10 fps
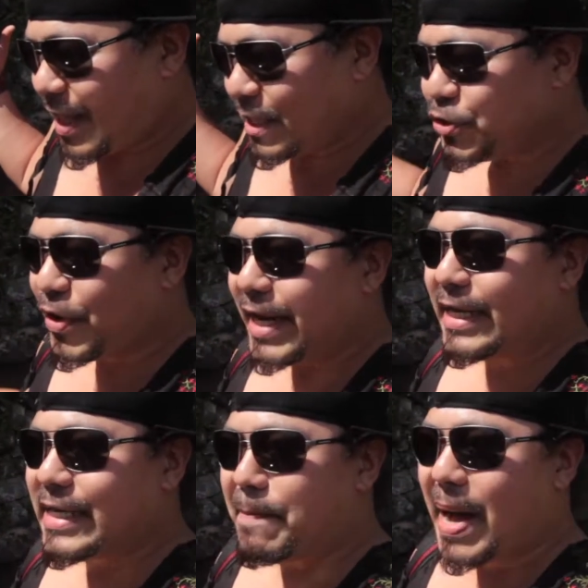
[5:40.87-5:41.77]
during
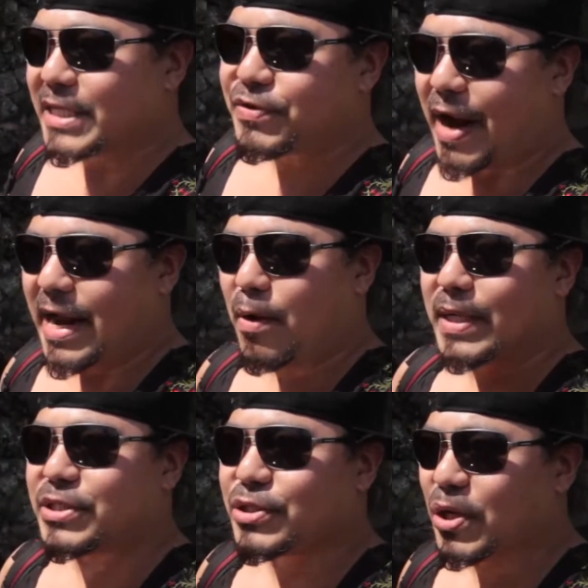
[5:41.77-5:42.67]
in the bus ride I was
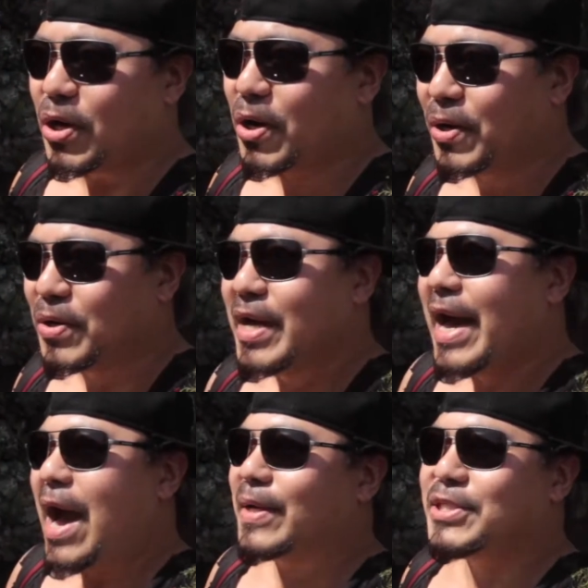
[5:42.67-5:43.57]
so
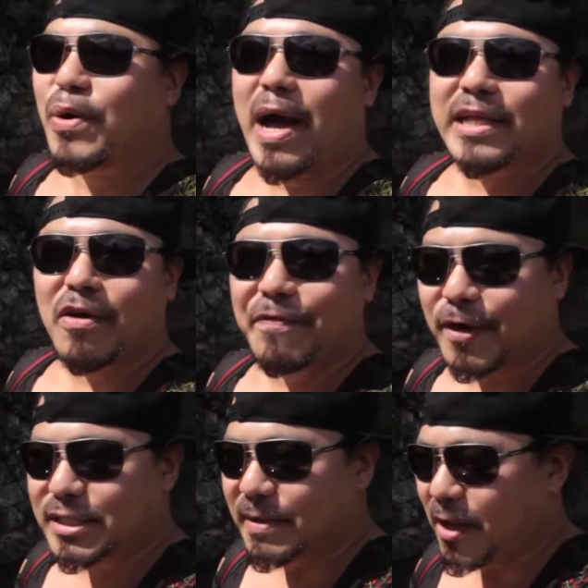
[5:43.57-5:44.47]
I was so
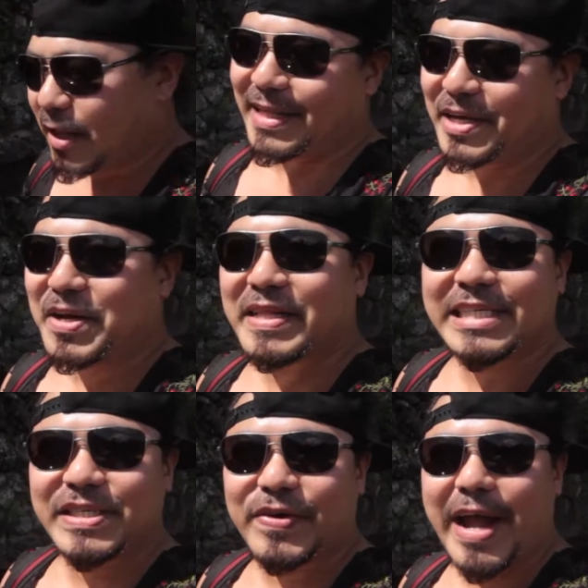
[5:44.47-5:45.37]
uncomfortable. You know,
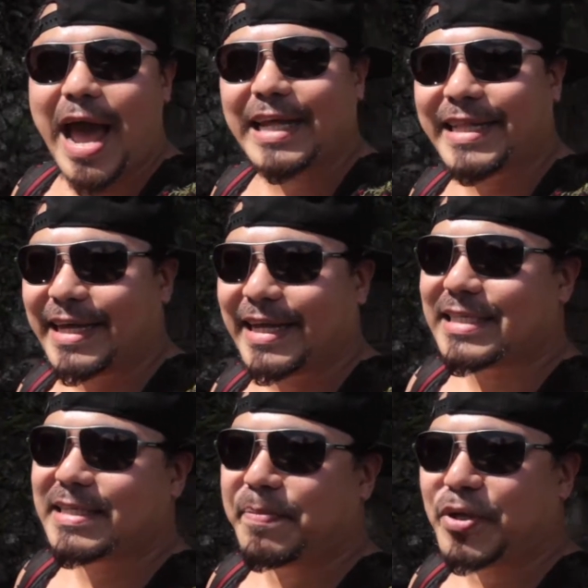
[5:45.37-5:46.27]
that's the reality. That's
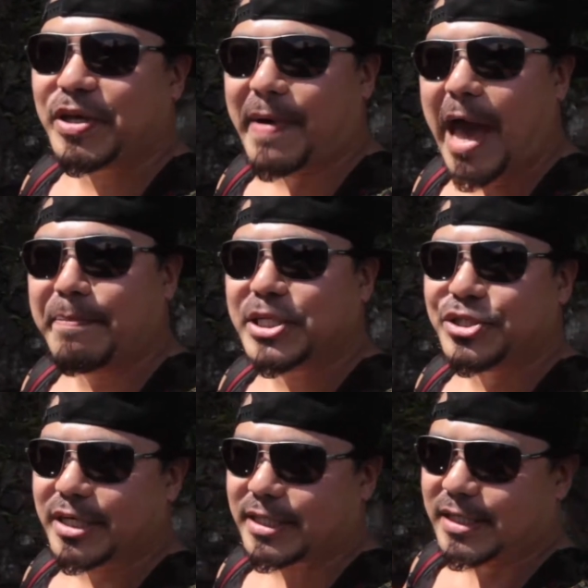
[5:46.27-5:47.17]
the beauty of
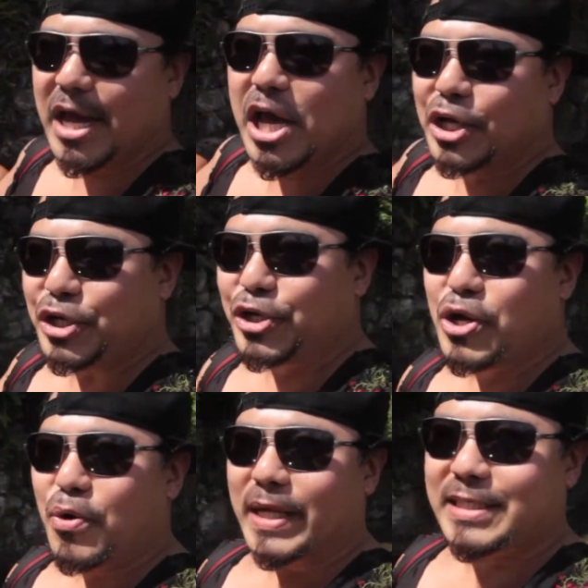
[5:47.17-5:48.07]
adventures. You don't
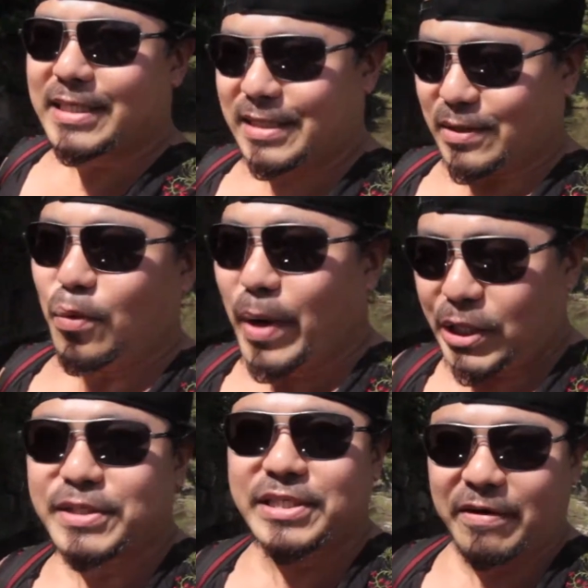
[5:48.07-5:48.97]
know what's what
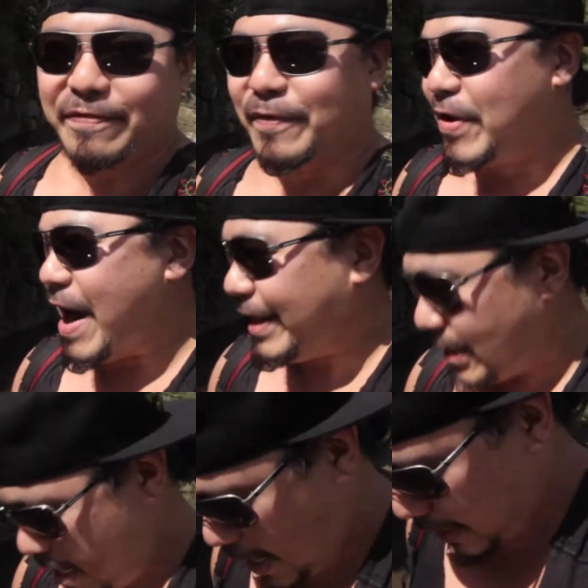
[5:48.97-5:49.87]
you serve for, right?
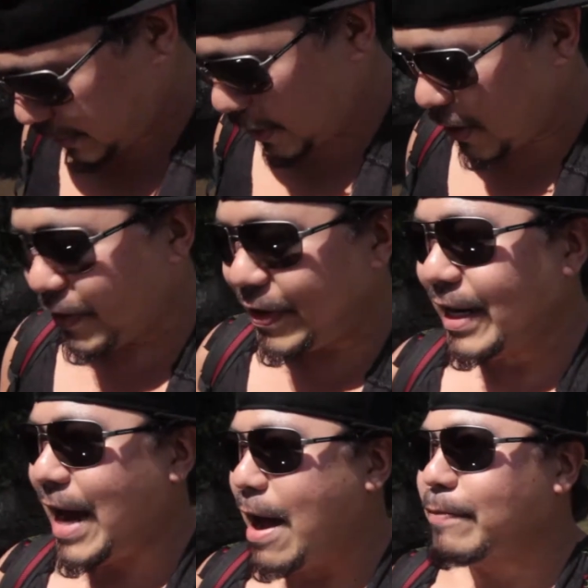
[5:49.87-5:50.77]
So really,
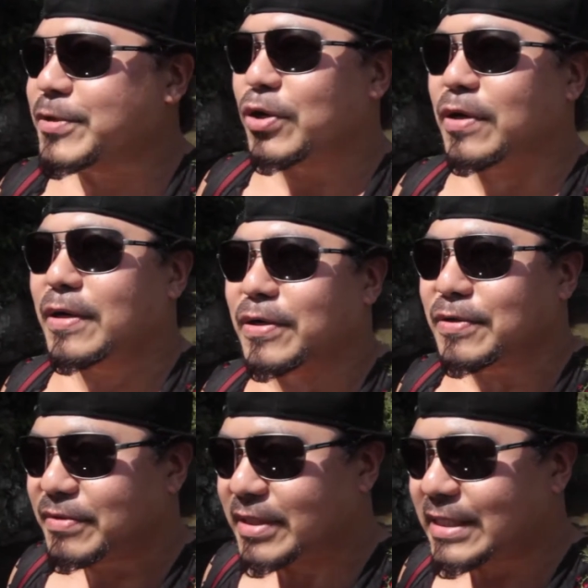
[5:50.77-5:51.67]
I'm so
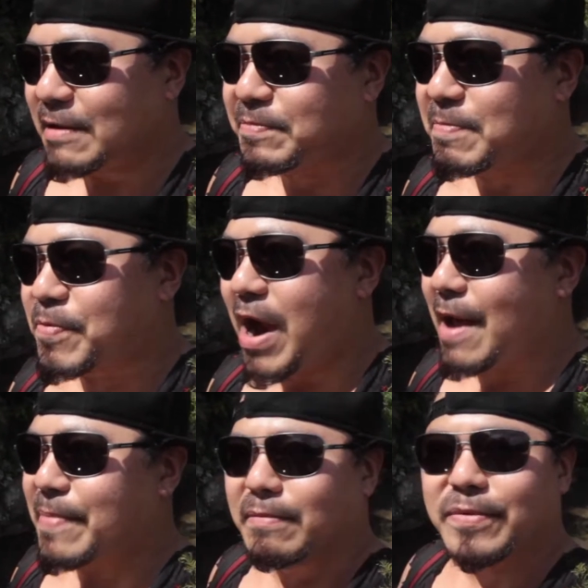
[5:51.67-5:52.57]
sleep
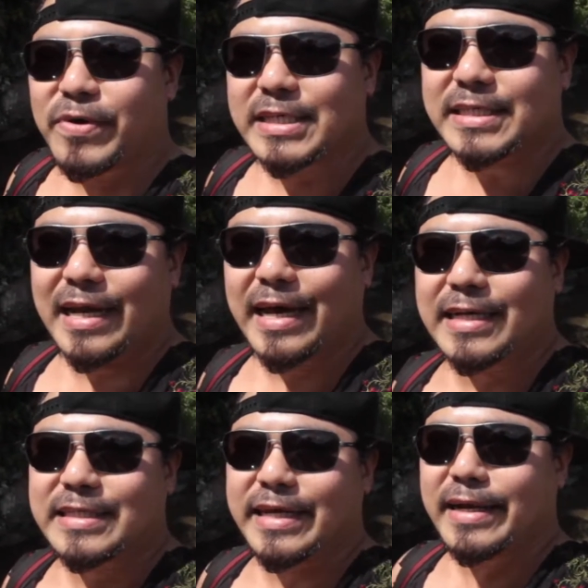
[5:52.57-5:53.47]
deprived. I'm restless.
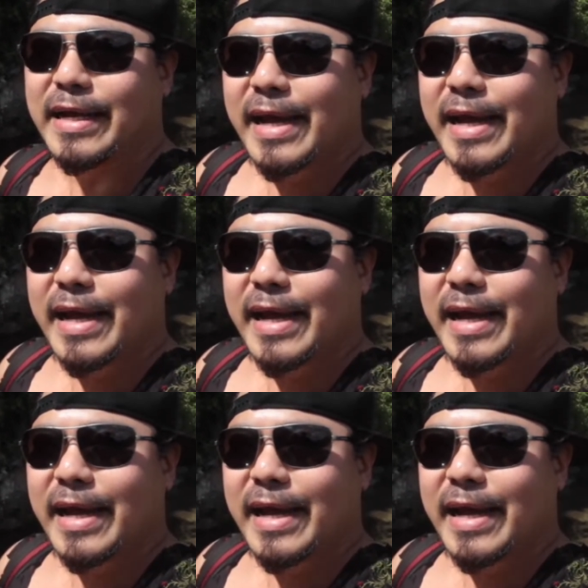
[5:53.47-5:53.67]
Then.